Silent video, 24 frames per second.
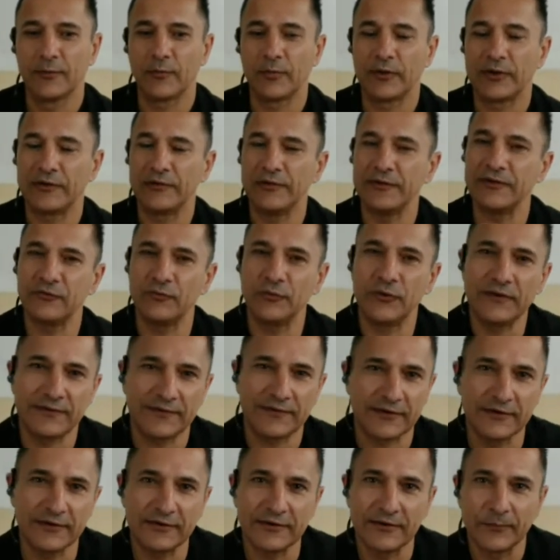but if it's
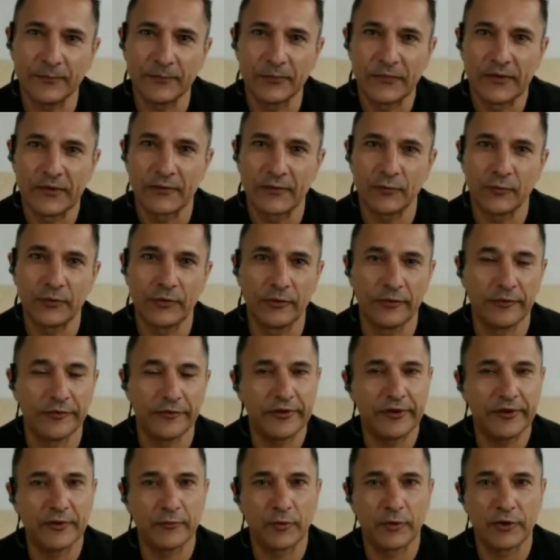recent, we'll
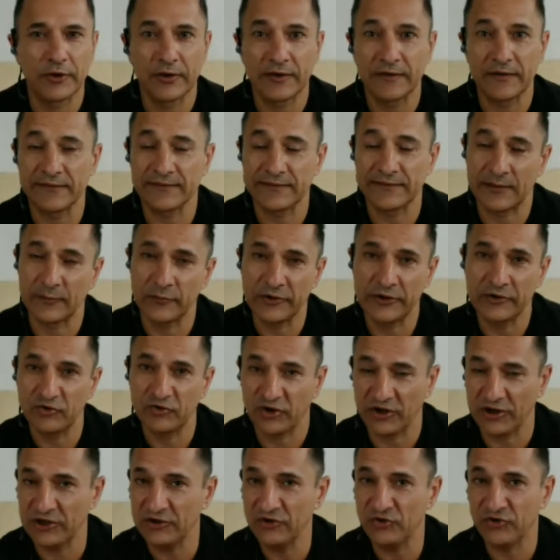think, well, has something
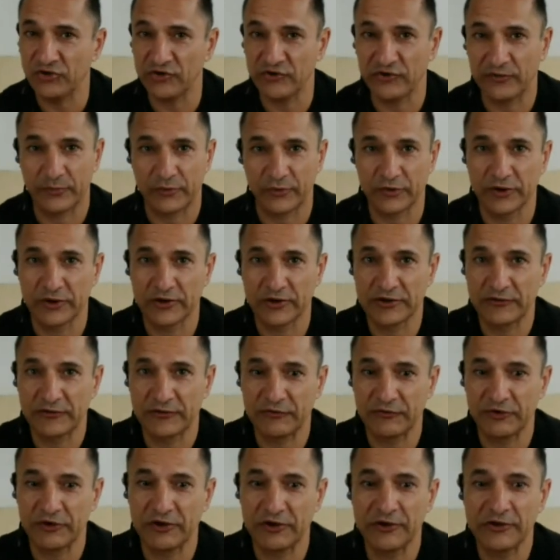changed? Is the product
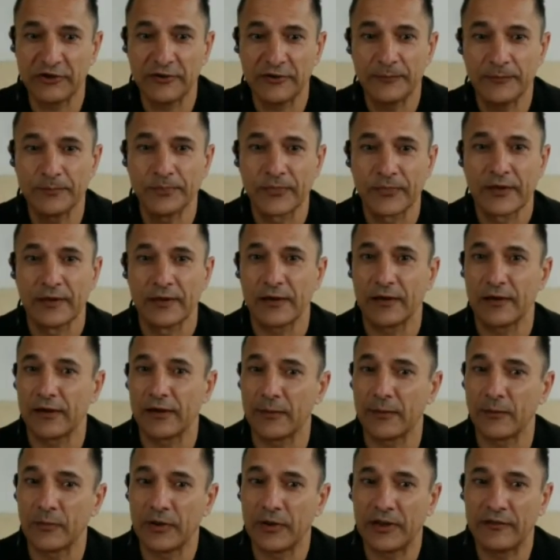different?
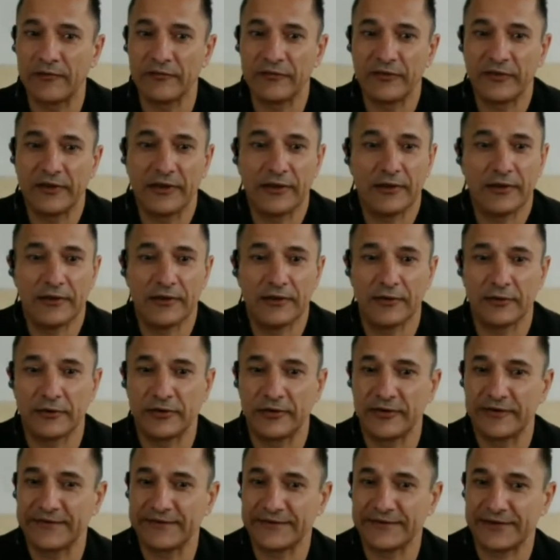Have they, did
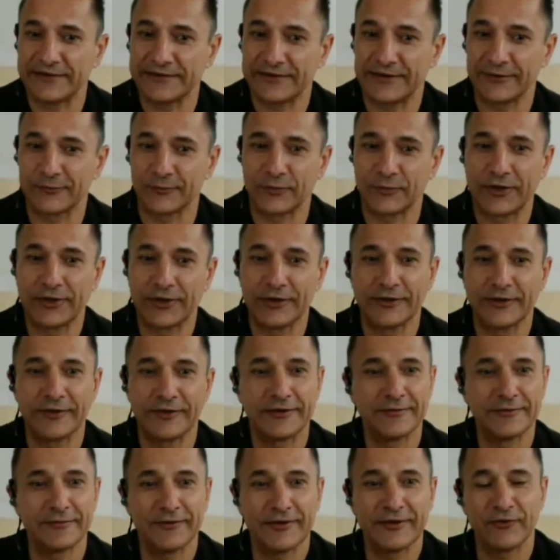they start out well,
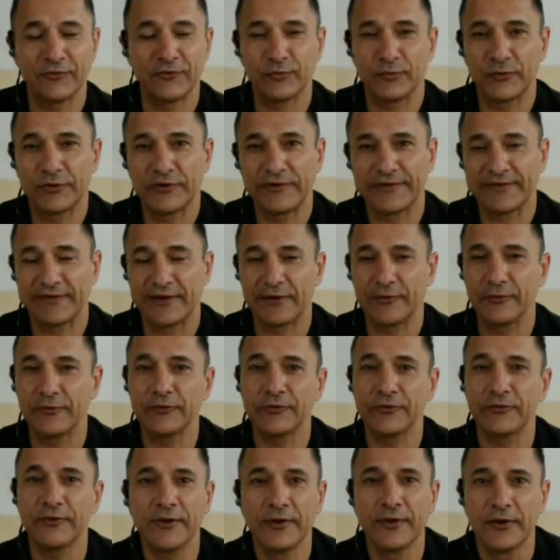then things went
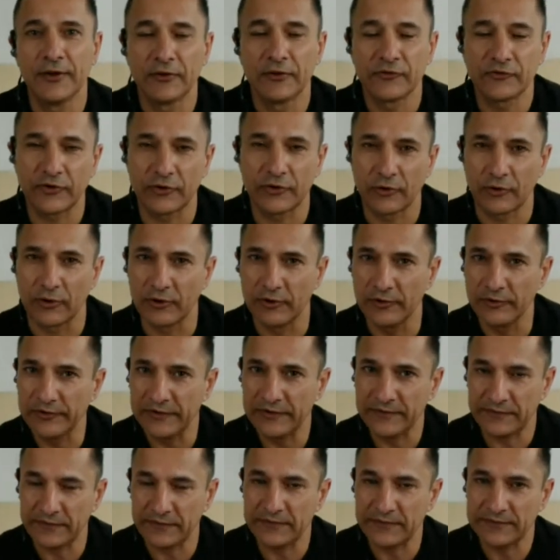south? So all
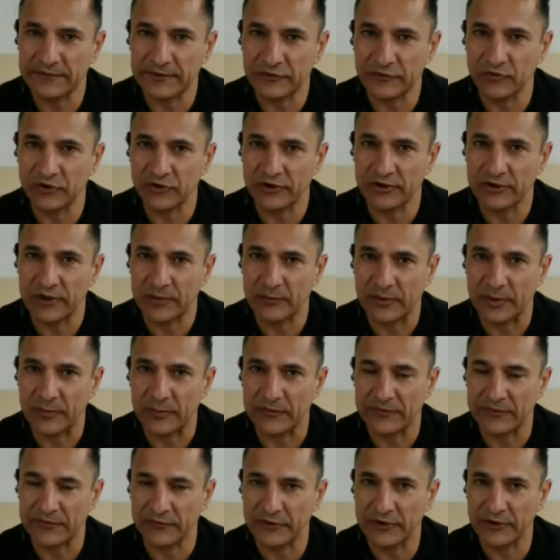these things actually come up. It's
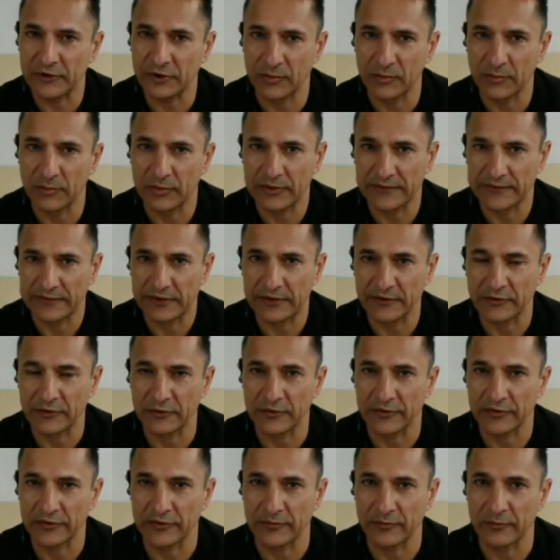a very complex
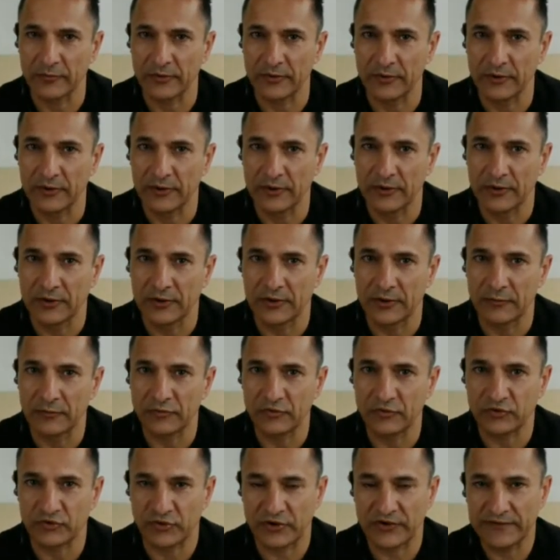algorithm.
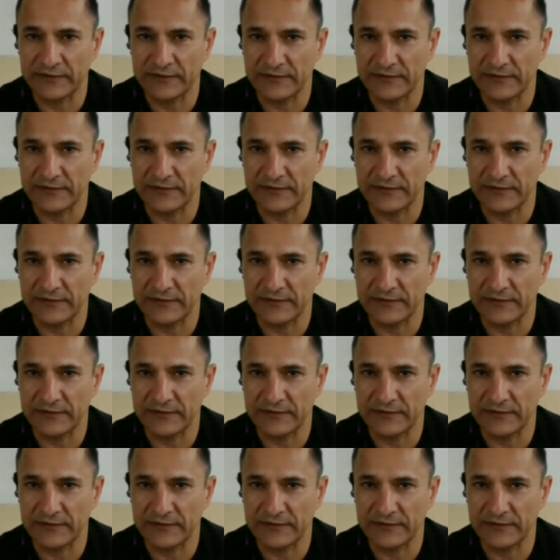Trust